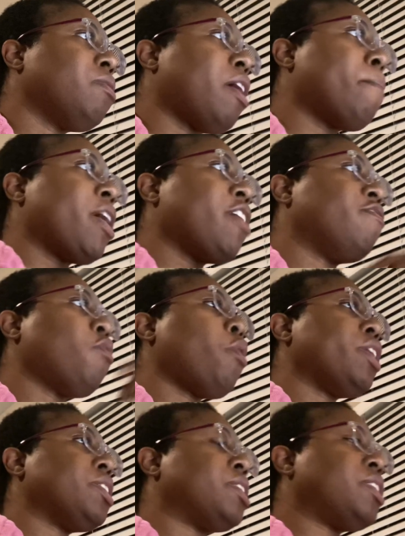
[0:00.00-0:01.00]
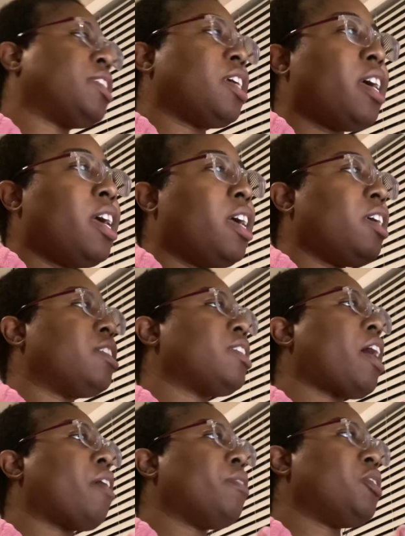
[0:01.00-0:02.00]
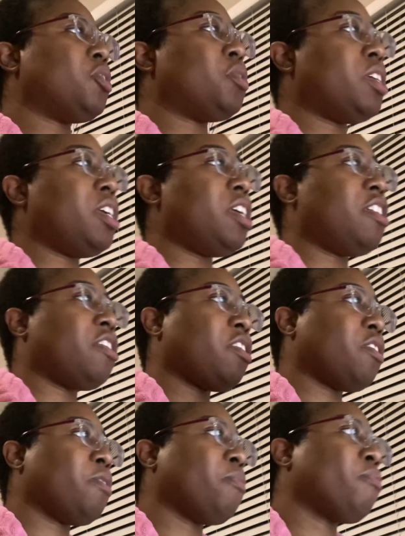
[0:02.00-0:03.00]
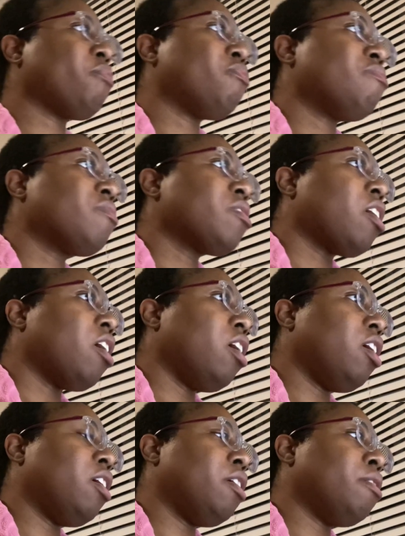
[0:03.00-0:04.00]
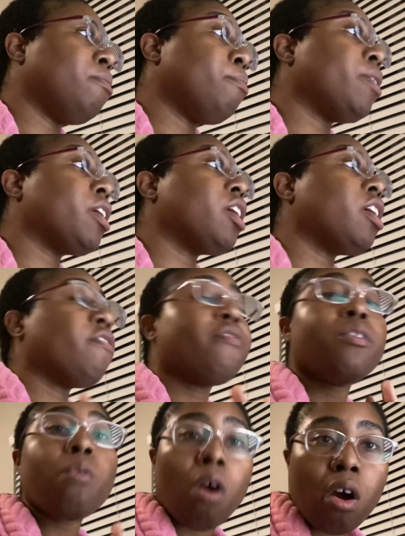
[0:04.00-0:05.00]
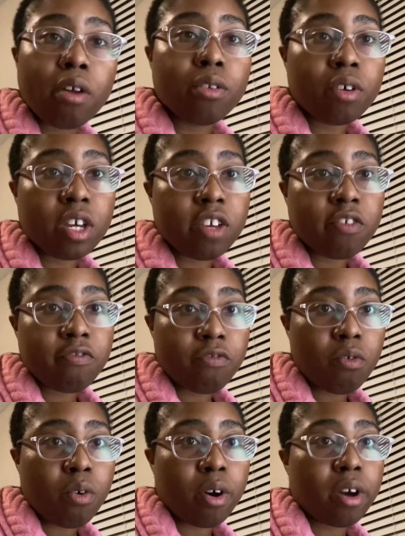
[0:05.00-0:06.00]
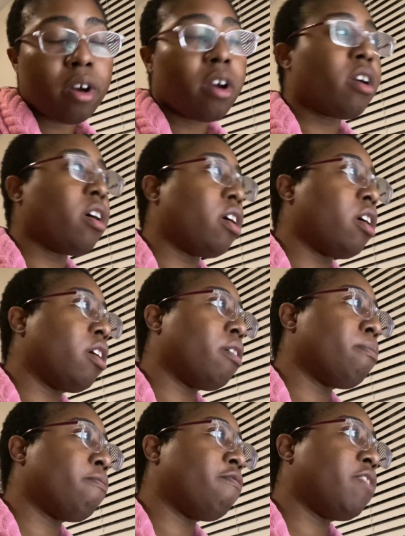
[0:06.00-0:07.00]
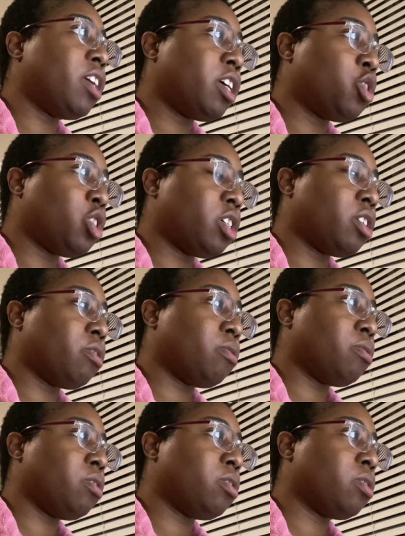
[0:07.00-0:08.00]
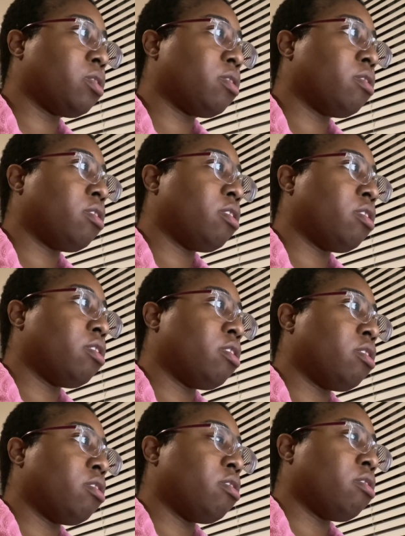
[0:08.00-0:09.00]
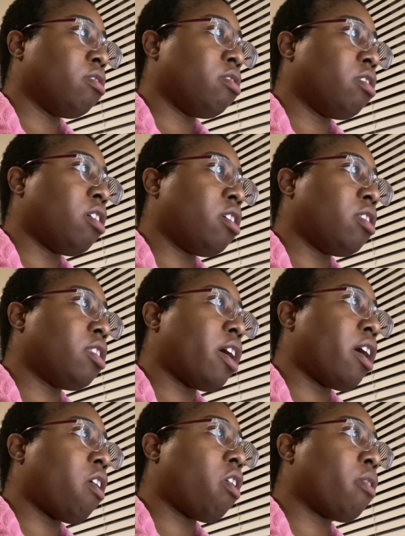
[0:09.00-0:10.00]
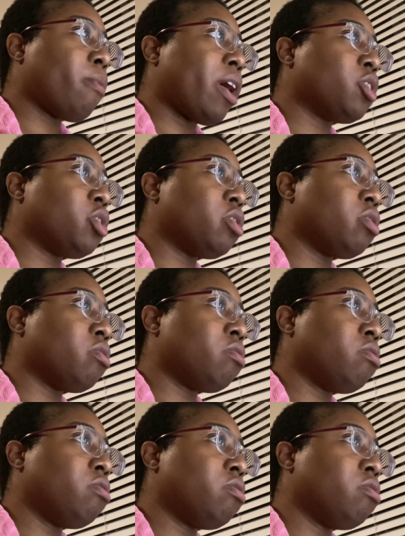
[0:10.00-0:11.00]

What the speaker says: my voice is out into the ether. But if you are looking for vegan channels that are rational